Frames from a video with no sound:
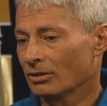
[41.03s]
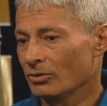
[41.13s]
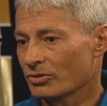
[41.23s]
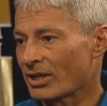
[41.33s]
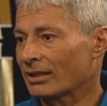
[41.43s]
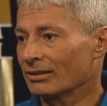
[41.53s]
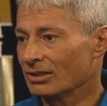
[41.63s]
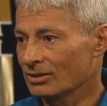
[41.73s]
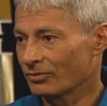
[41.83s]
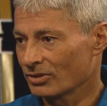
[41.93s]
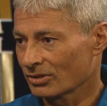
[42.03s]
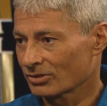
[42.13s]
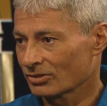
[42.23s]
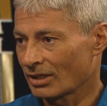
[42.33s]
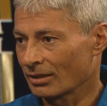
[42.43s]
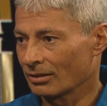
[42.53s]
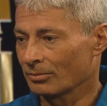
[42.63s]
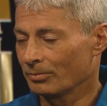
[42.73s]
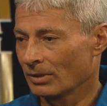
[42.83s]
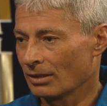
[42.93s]
Used that to teach physics at
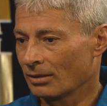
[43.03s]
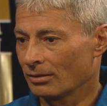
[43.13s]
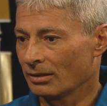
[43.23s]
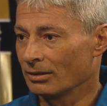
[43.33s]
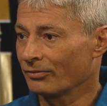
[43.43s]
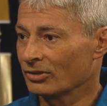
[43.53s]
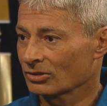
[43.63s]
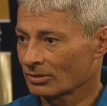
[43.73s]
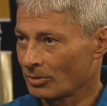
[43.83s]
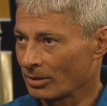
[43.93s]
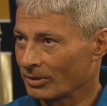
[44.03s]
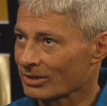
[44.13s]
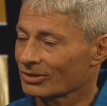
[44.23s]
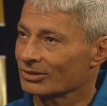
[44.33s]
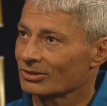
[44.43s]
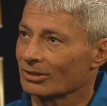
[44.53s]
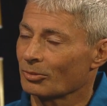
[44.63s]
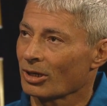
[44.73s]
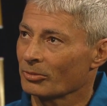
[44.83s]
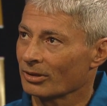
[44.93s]
the uh, in the physics department. Actually, it's the
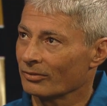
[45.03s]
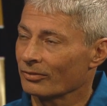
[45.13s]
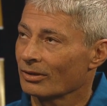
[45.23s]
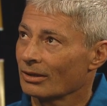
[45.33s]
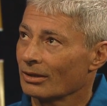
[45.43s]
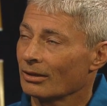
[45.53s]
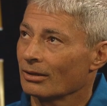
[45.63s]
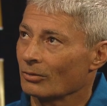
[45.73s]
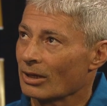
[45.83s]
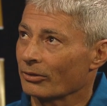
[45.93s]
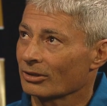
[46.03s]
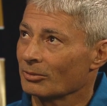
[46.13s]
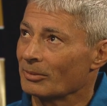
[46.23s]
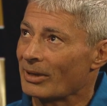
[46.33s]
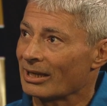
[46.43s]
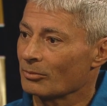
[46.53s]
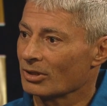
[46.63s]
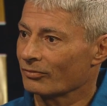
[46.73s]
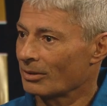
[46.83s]
department of wow. They're going to be mad at me if